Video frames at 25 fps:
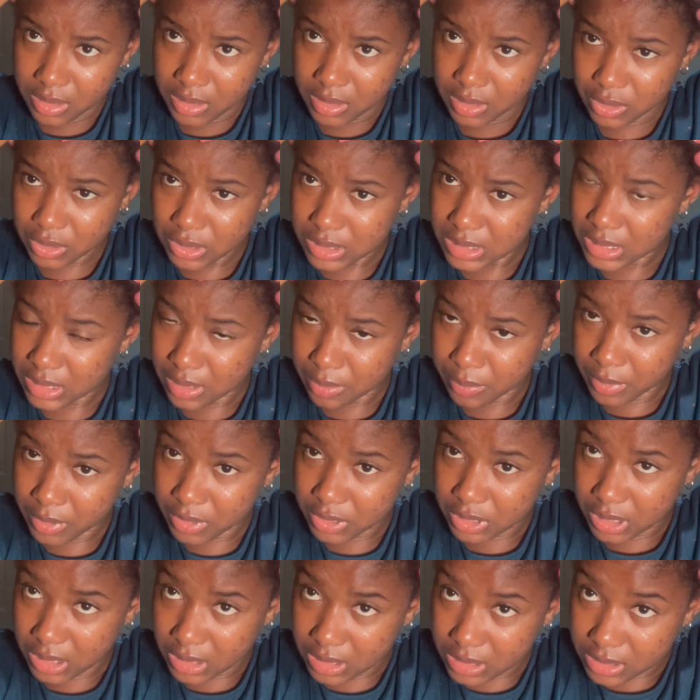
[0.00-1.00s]
you sit up here
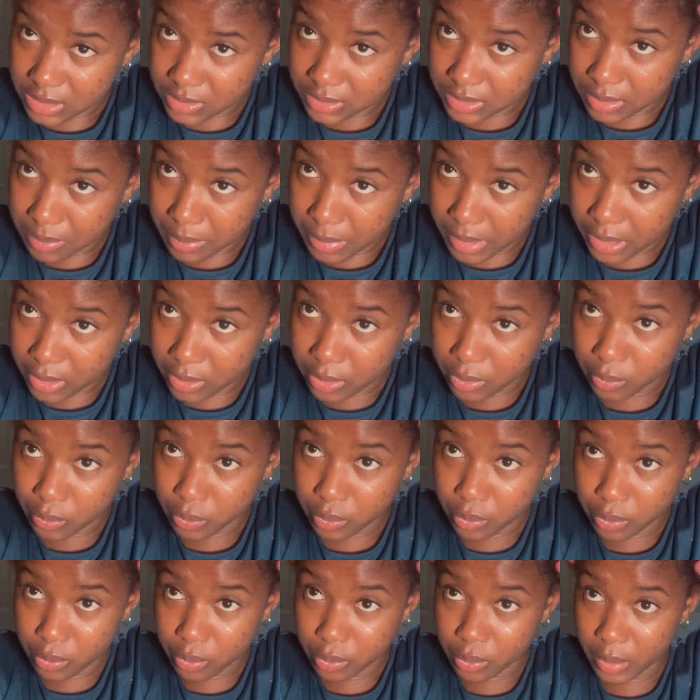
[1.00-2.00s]
jealous of somebody
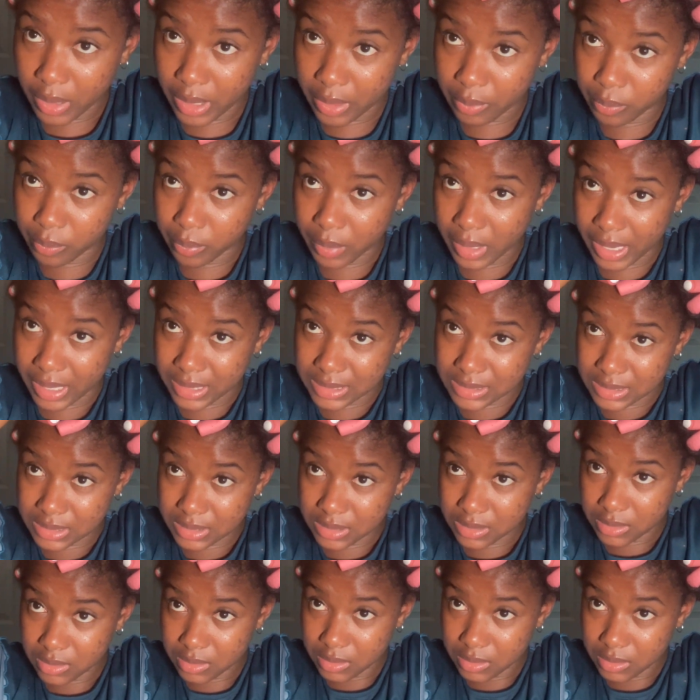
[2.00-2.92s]
who has it.